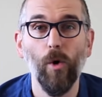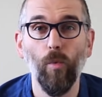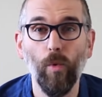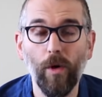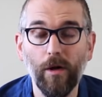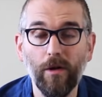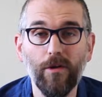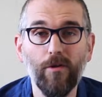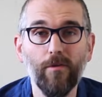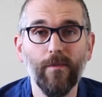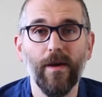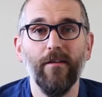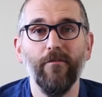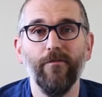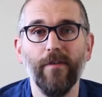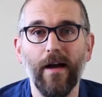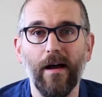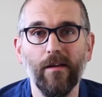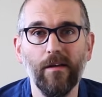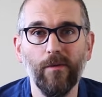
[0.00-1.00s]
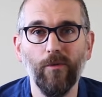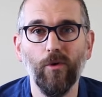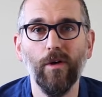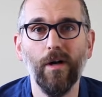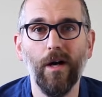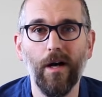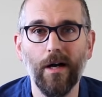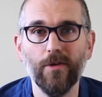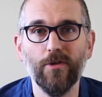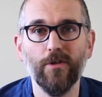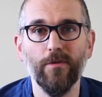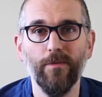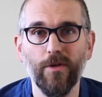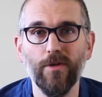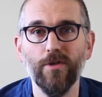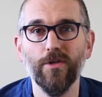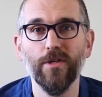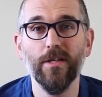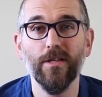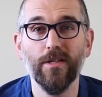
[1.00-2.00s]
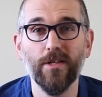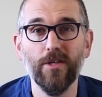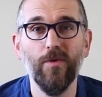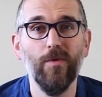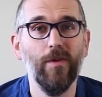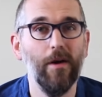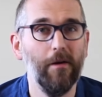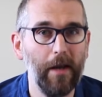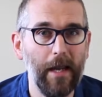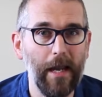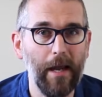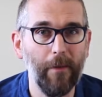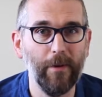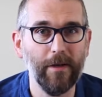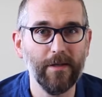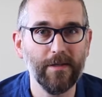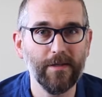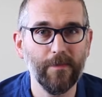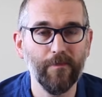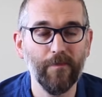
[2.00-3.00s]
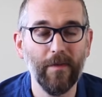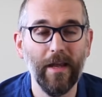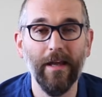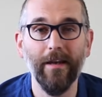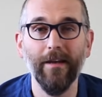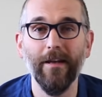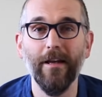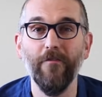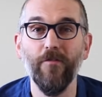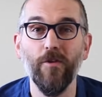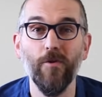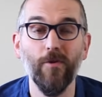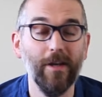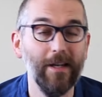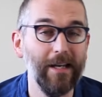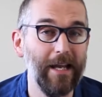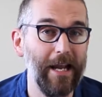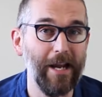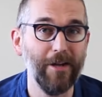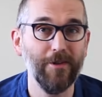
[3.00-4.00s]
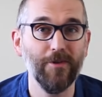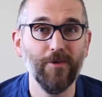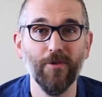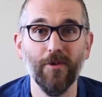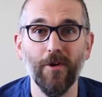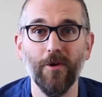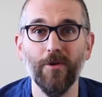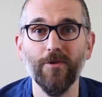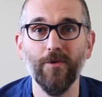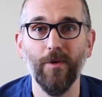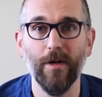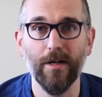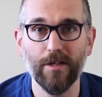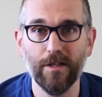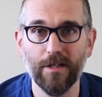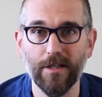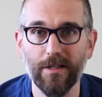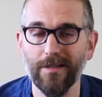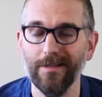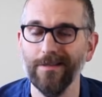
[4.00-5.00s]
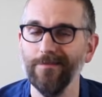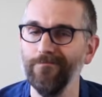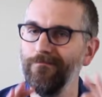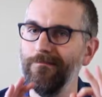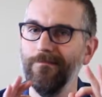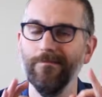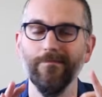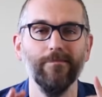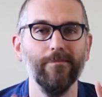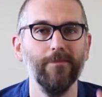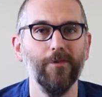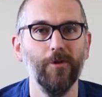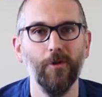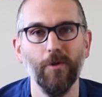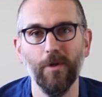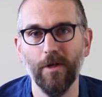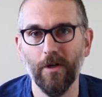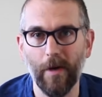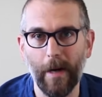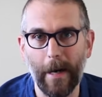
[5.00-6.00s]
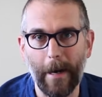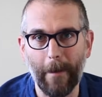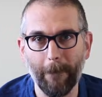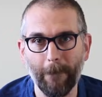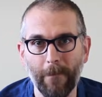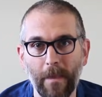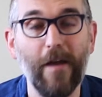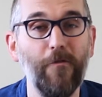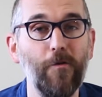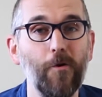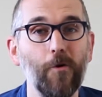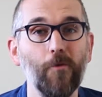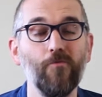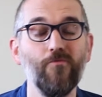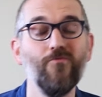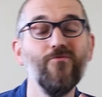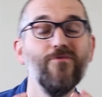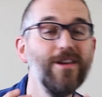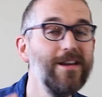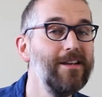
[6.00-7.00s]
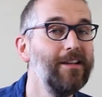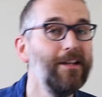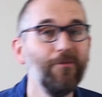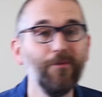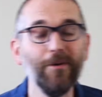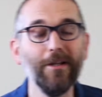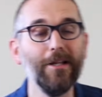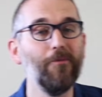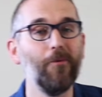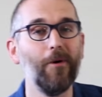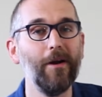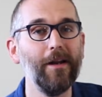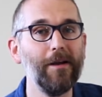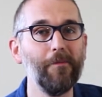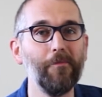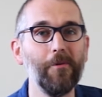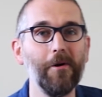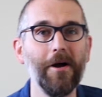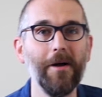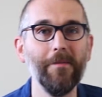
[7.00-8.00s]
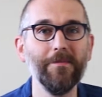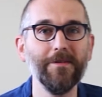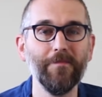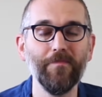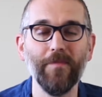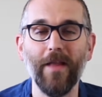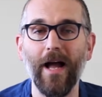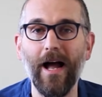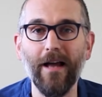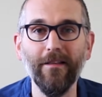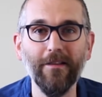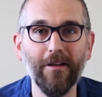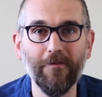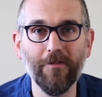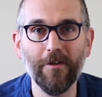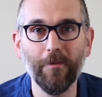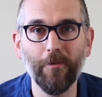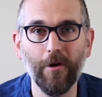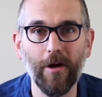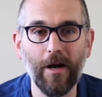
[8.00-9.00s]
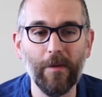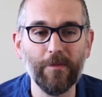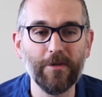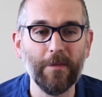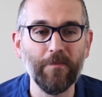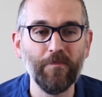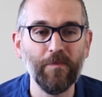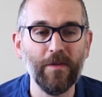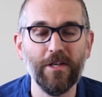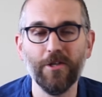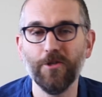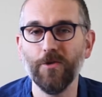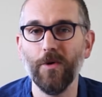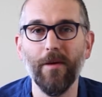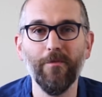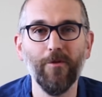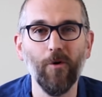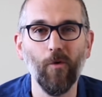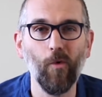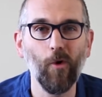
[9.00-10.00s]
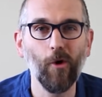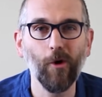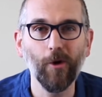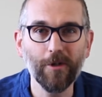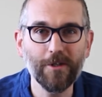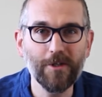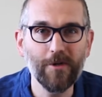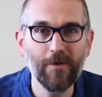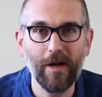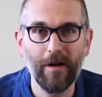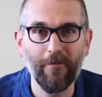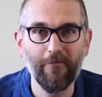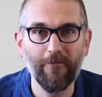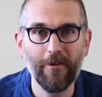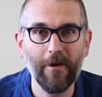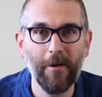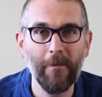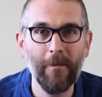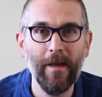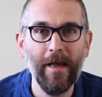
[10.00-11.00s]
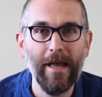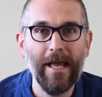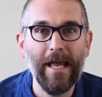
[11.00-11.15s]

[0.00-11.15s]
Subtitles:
will you make valuable contributions to their campus? And if you can answer those questions, you're doing great. If you're really, really wanting a prompt, I love the prompt, describe the world you come from